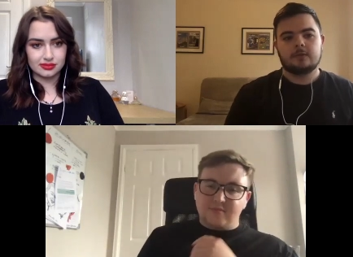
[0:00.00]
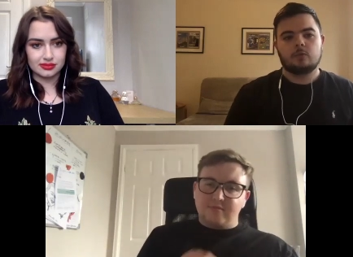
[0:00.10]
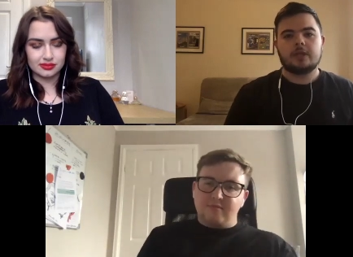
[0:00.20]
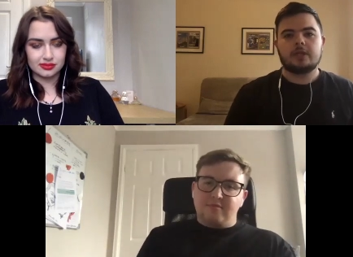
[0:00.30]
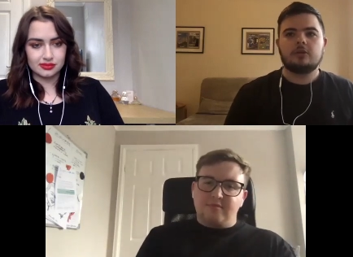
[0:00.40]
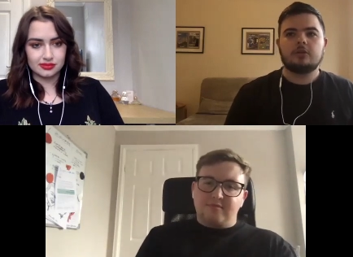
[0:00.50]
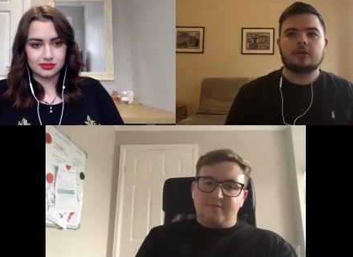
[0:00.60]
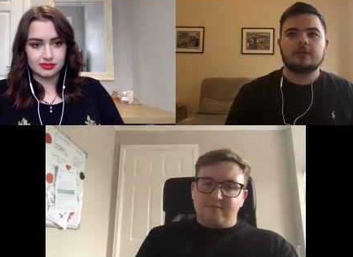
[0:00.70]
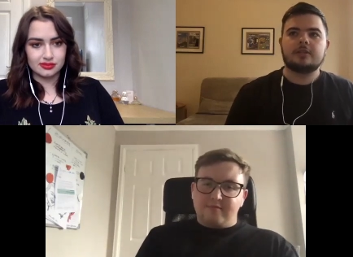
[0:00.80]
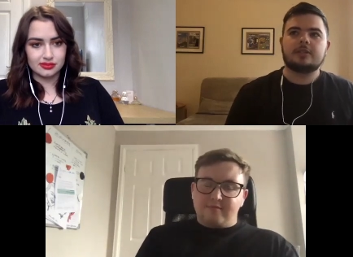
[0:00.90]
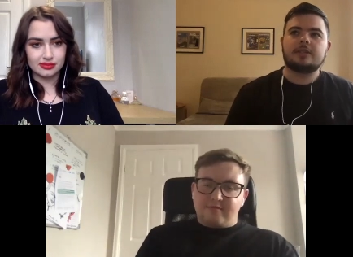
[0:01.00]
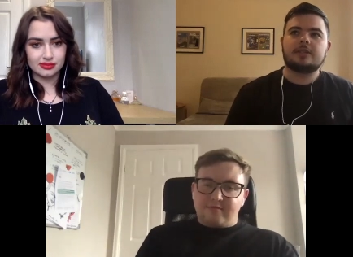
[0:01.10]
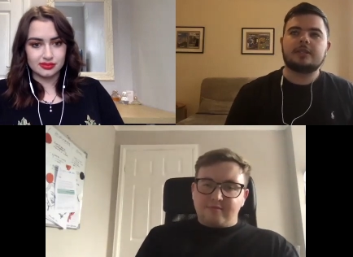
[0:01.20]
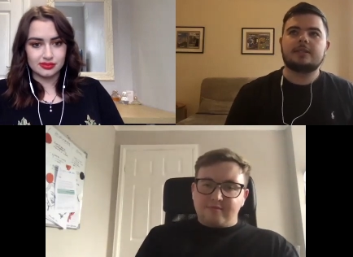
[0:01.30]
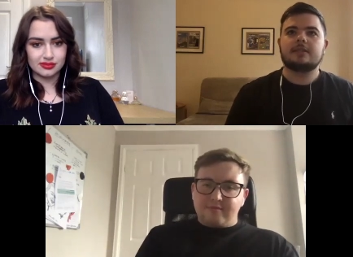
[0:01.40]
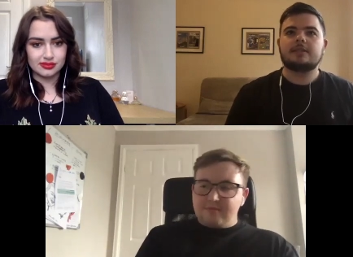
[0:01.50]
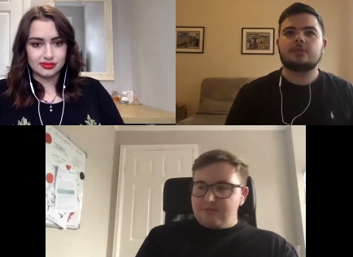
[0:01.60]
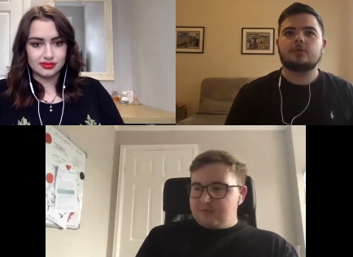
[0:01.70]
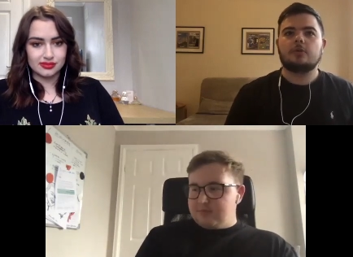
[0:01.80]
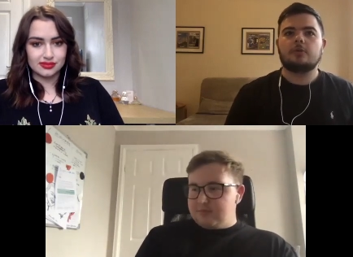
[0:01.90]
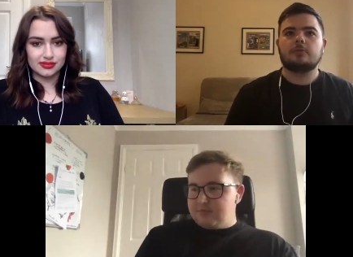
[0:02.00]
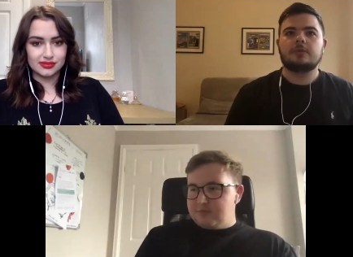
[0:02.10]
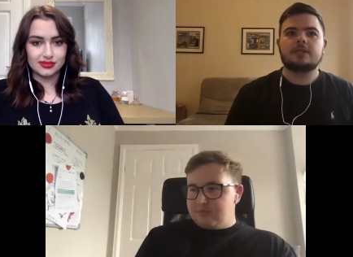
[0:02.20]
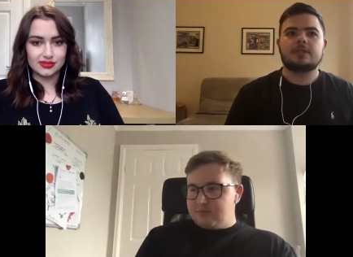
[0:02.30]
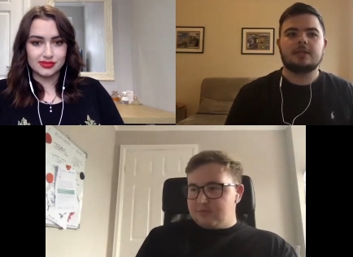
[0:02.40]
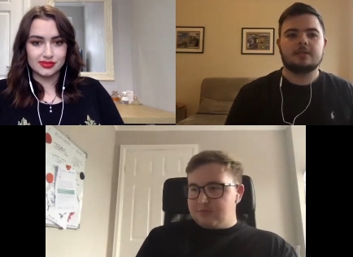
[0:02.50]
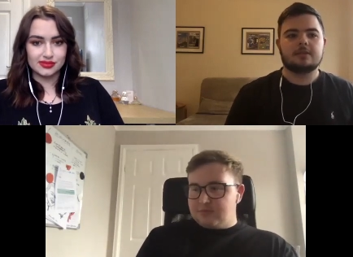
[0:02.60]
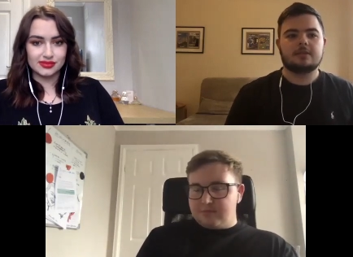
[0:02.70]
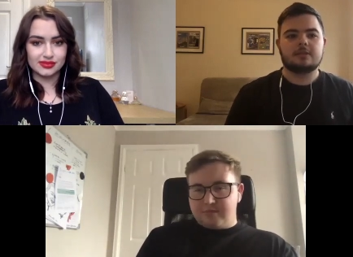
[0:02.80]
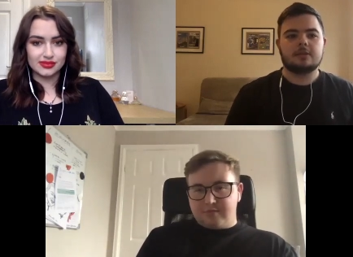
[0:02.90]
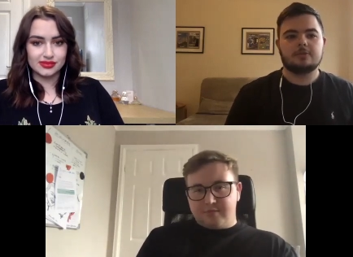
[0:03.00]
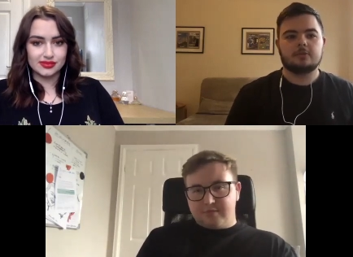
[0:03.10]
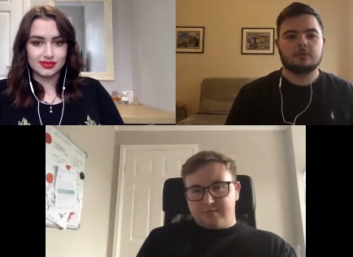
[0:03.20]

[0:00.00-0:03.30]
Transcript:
Speaker 1: When you look at the statistics he's thrown up this season in terms of